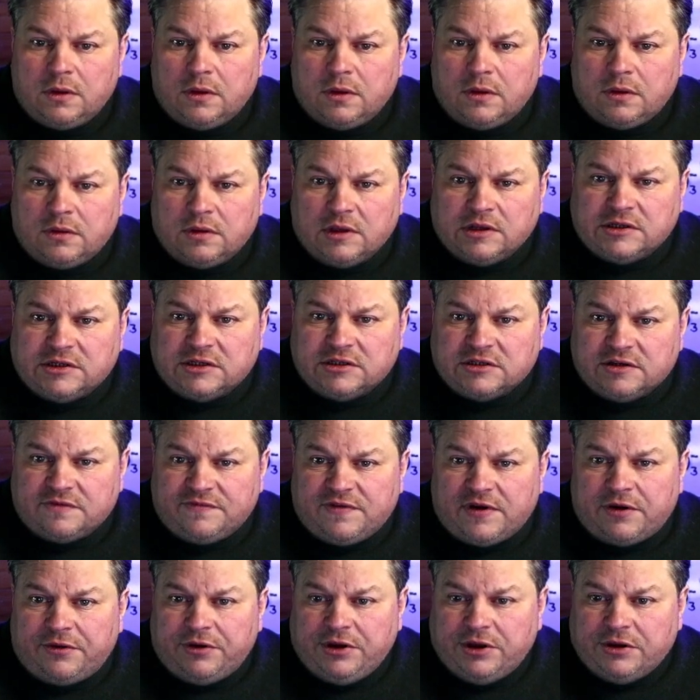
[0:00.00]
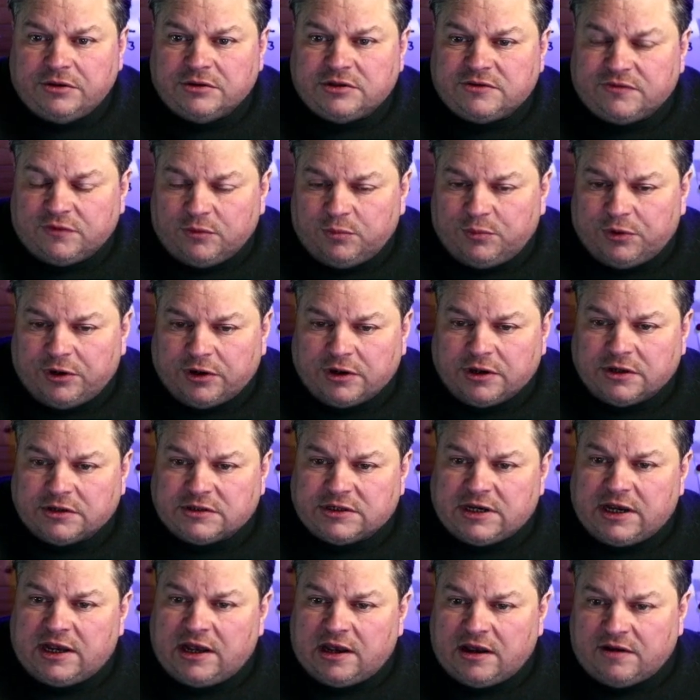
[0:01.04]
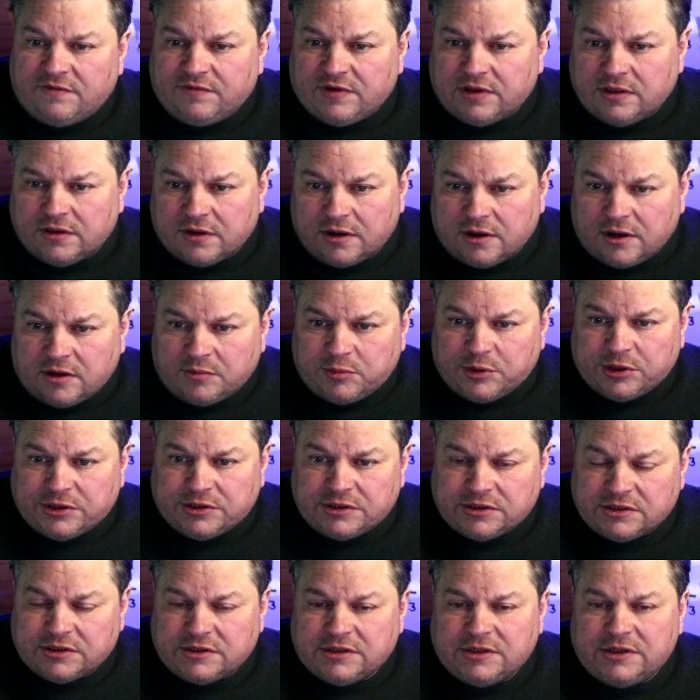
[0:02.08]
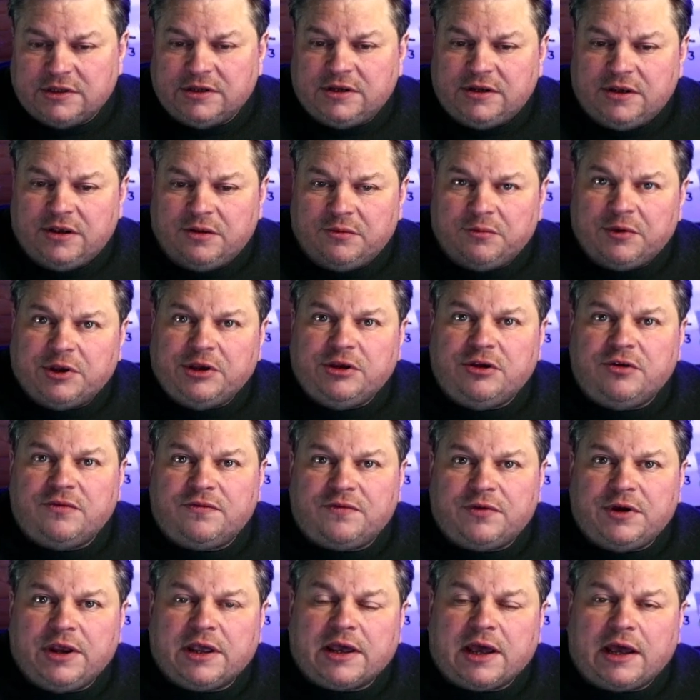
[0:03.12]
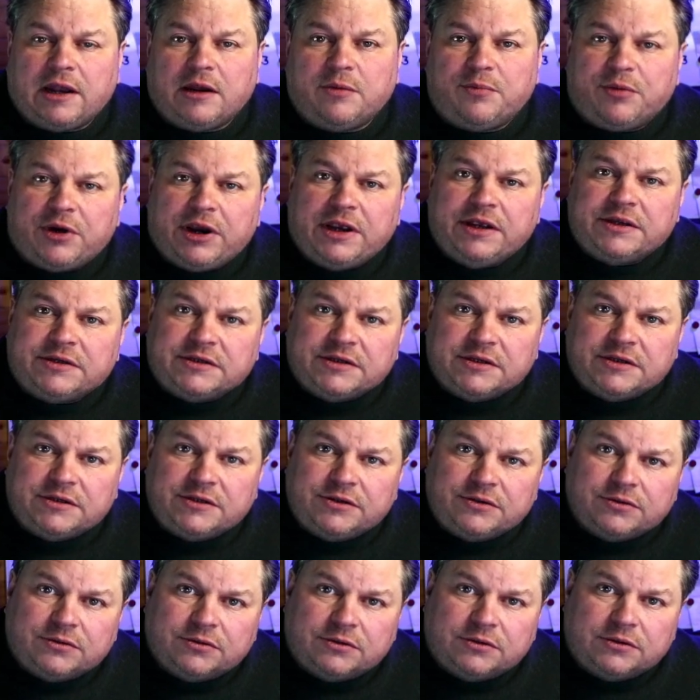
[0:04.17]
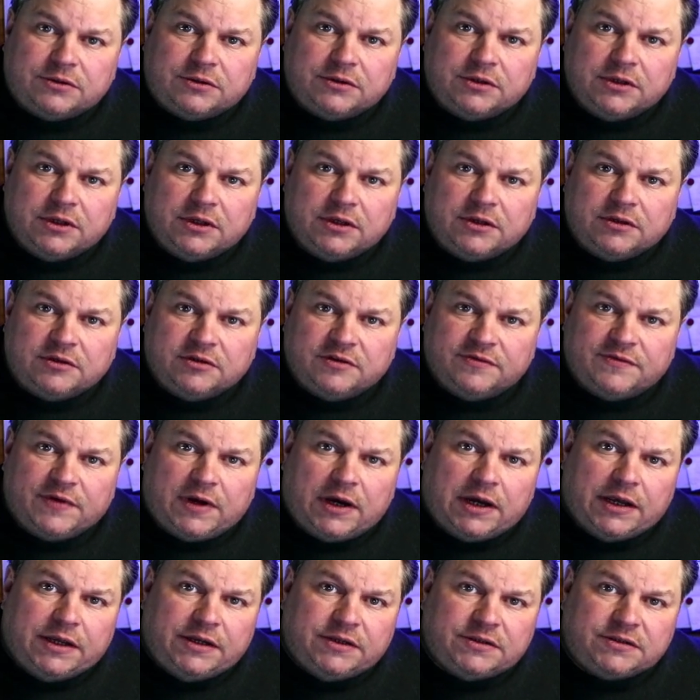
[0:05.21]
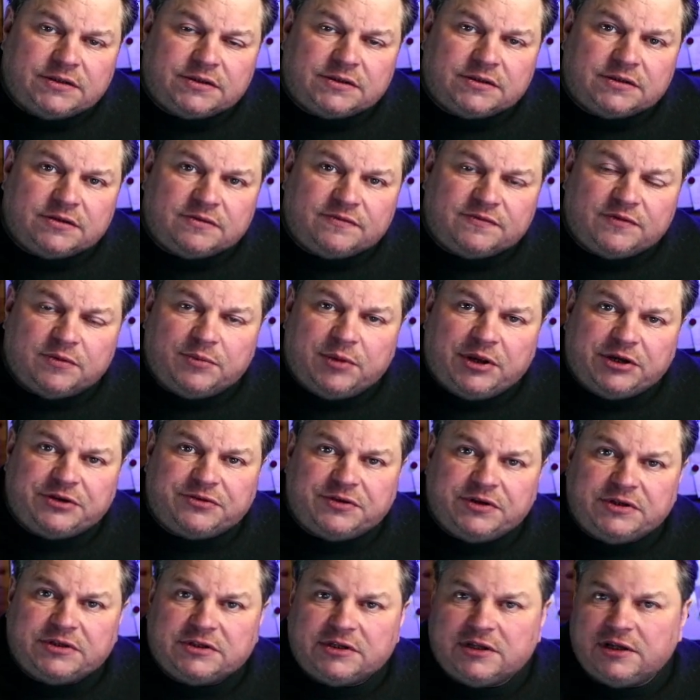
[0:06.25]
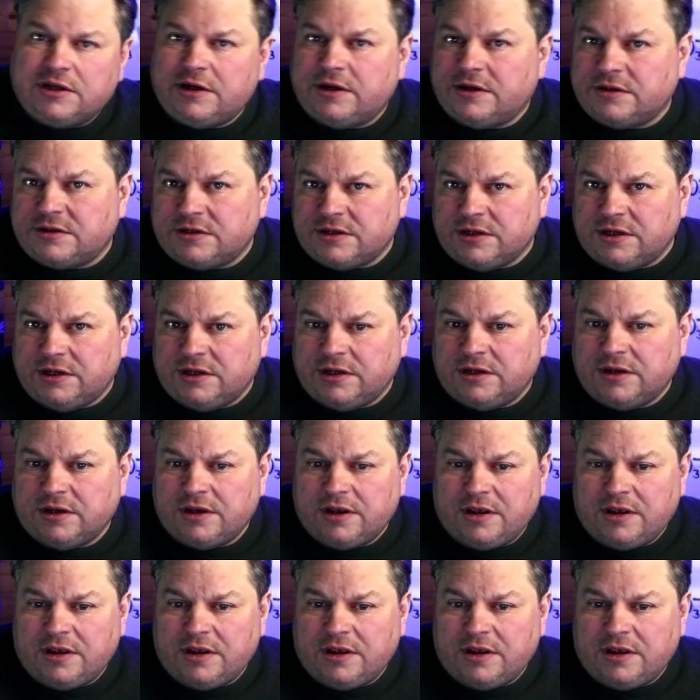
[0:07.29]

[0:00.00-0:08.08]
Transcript: This is a very useful product to have in the cupboard when you've recalibrated your device for measuring salinity.